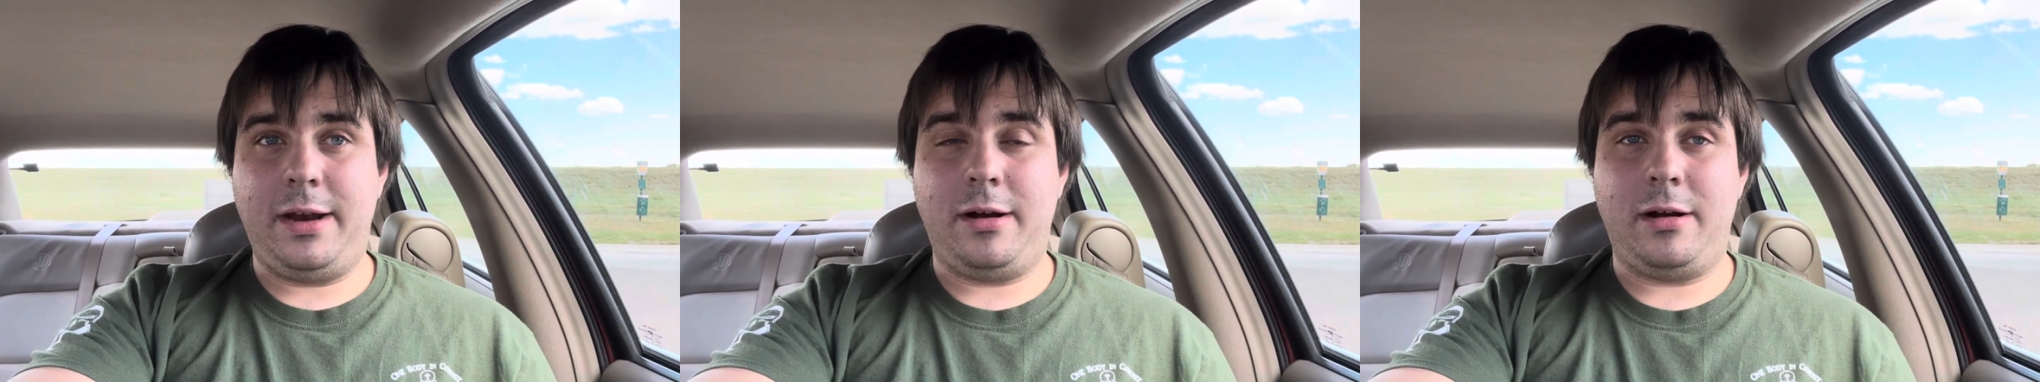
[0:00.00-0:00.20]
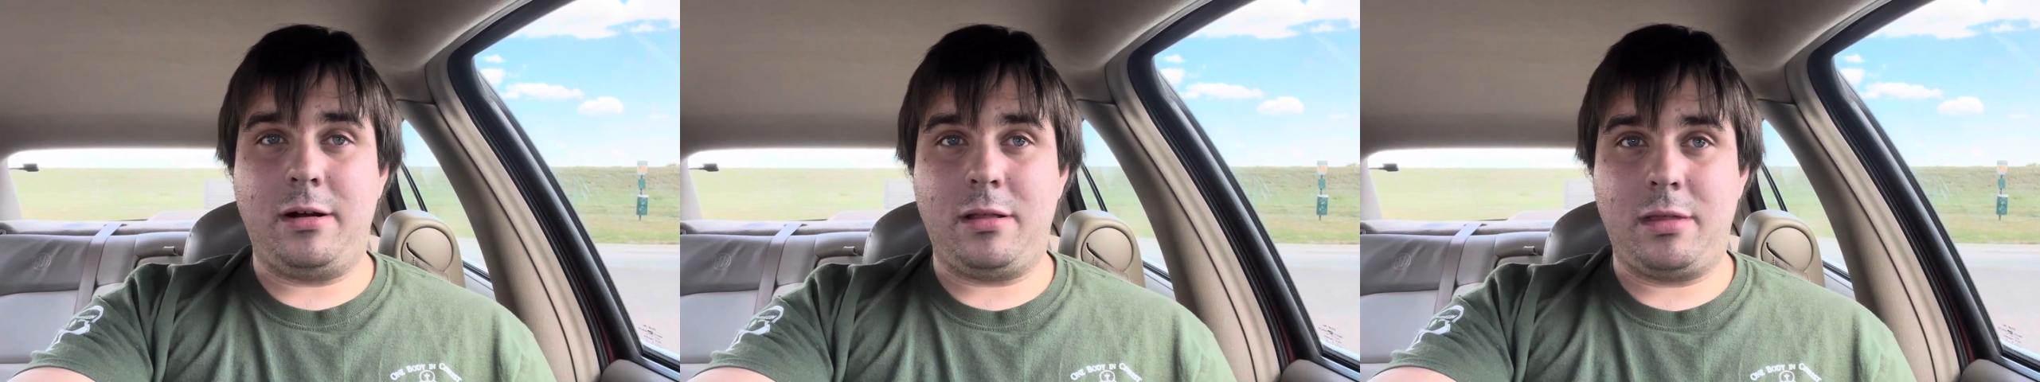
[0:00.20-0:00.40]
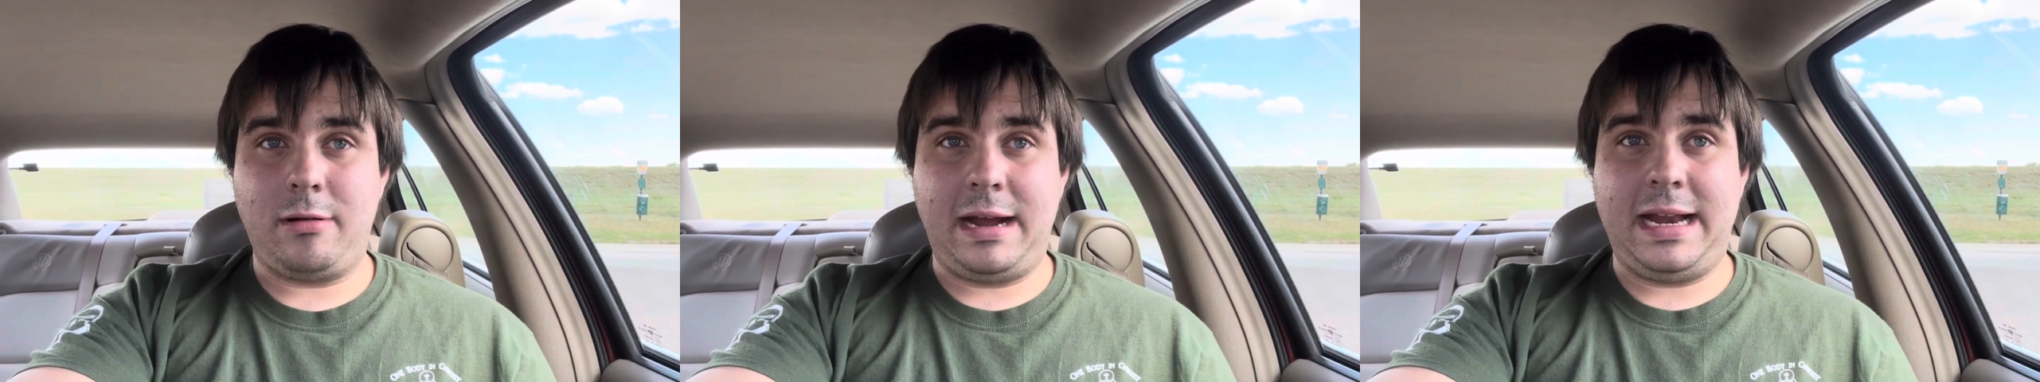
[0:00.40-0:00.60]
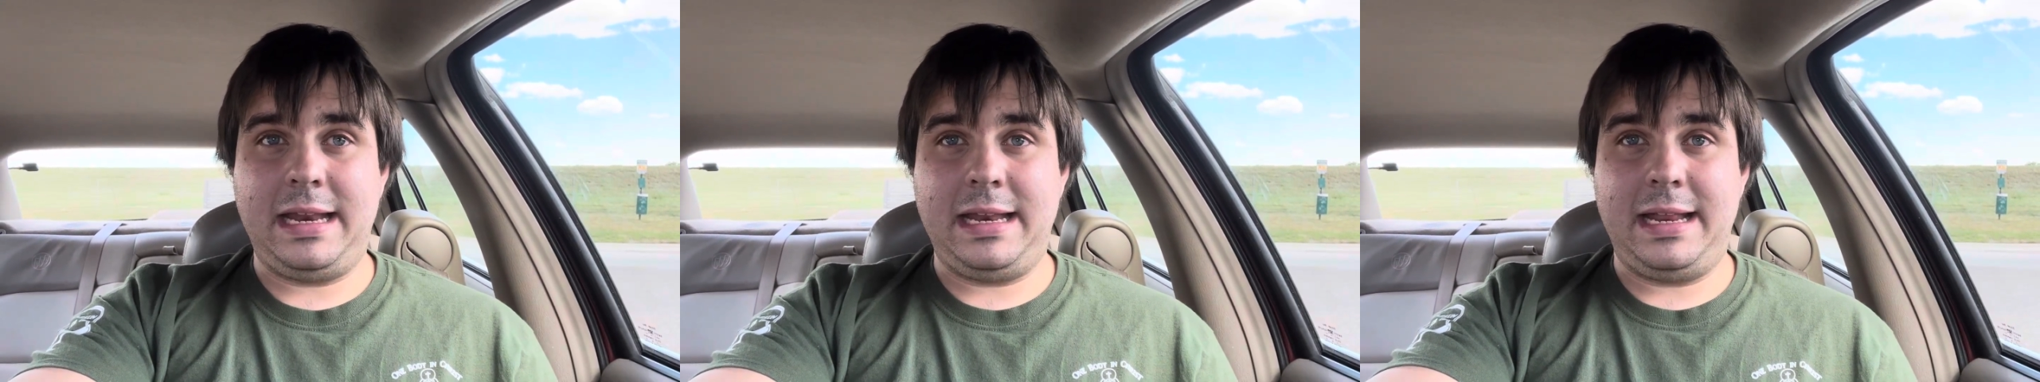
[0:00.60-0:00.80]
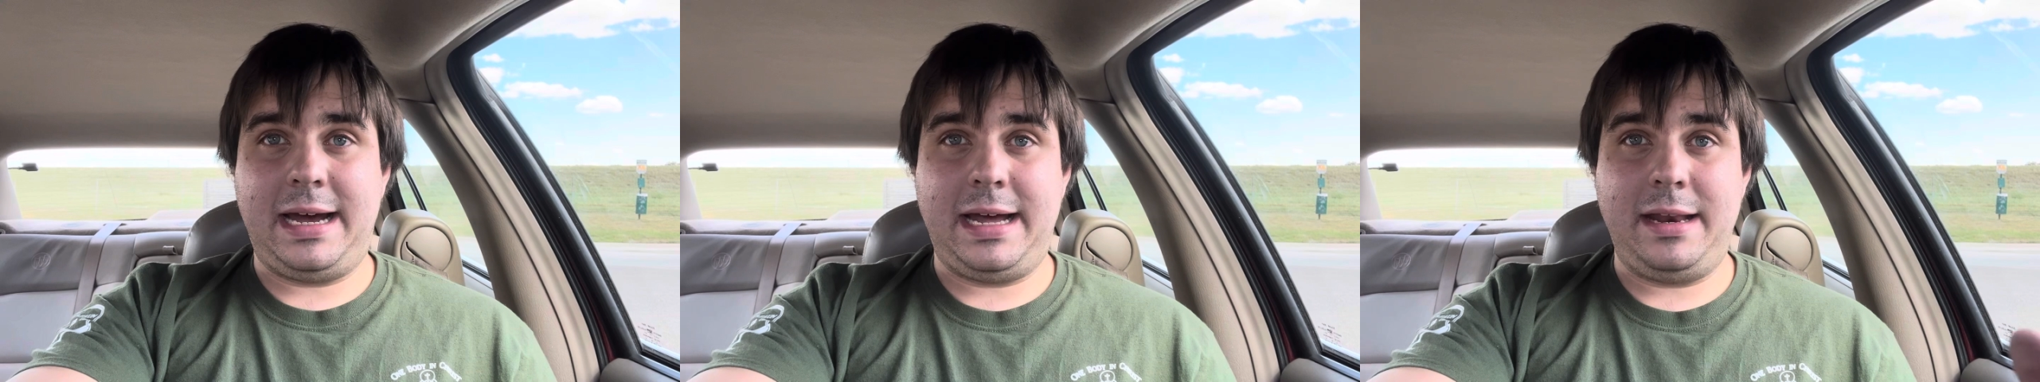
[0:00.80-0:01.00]
are
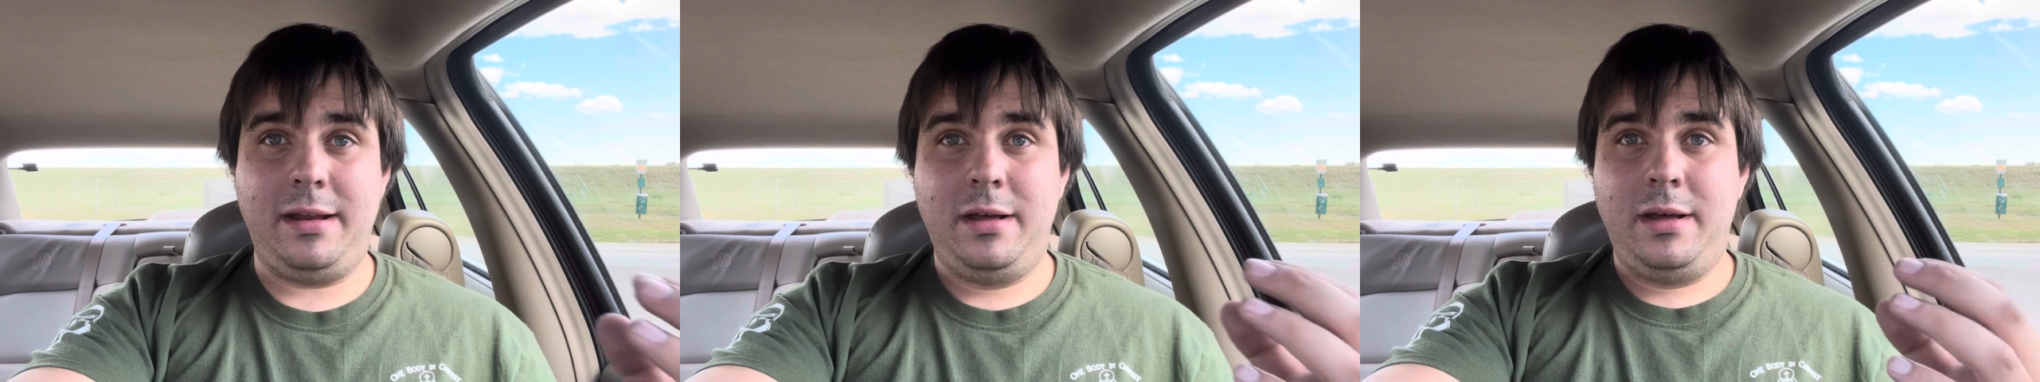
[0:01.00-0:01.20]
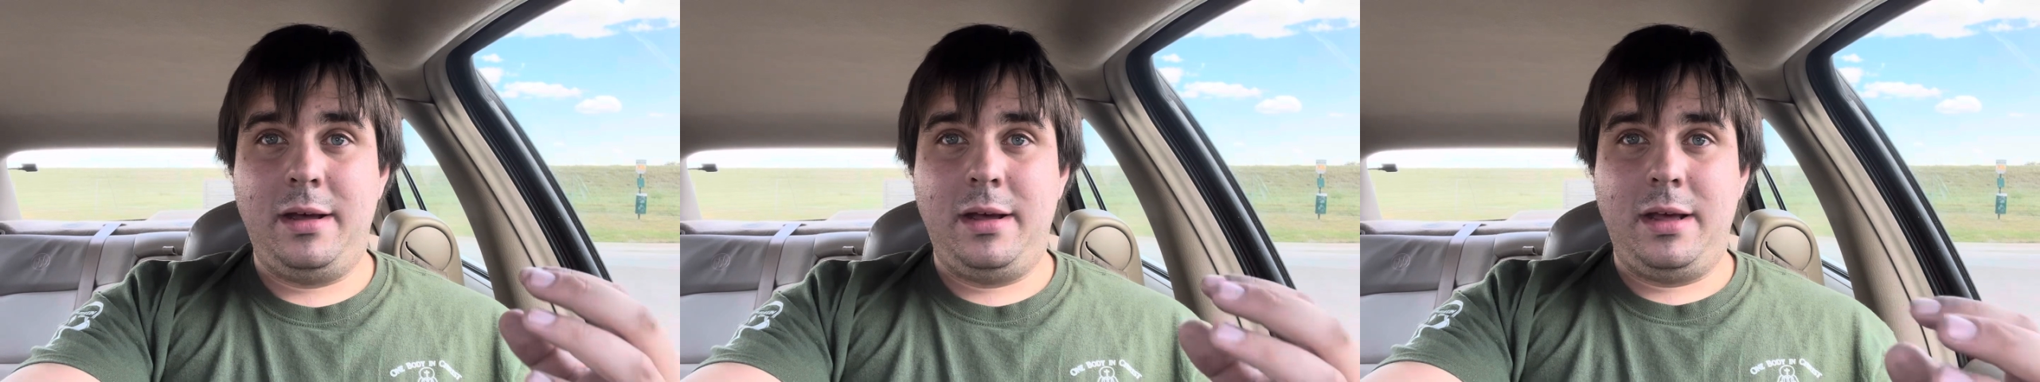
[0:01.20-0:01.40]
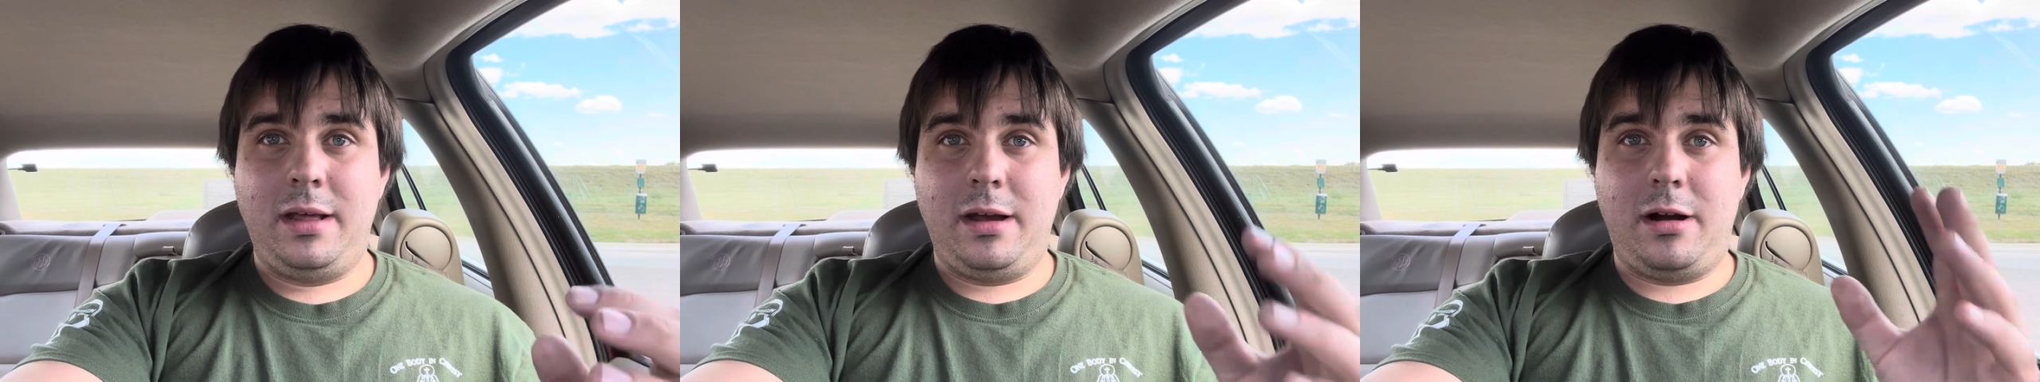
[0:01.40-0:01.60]
stranded on